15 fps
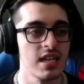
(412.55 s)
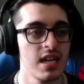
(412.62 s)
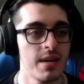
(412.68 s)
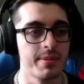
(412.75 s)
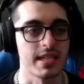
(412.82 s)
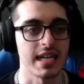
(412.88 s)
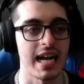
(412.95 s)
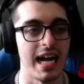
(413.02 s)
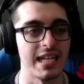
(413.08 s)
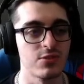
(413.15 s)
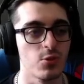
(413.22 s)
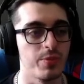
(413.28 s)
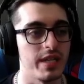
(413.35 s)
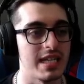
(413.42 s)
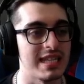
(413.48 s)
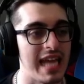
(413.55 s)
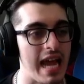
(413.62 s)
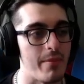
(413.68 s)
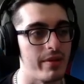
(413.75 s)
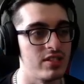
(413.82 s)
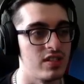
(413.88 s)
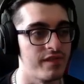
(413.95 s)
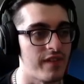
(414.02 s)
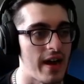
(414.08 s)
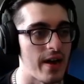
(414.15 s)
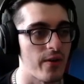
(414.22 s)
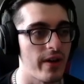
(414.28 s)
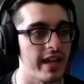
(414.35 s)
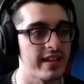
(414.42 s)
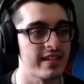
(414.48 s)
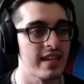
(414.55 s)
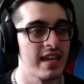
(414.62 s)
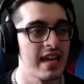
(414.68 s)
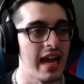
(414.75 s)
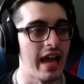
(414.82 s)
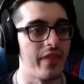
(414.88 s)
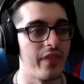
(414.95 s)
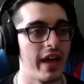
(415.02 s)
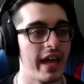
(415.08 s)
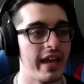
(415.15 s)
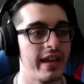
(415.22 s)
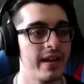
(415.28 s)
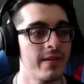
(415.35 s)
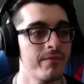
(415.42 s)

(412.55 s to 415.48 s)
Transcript: but the cons will be damage and fire rate. And then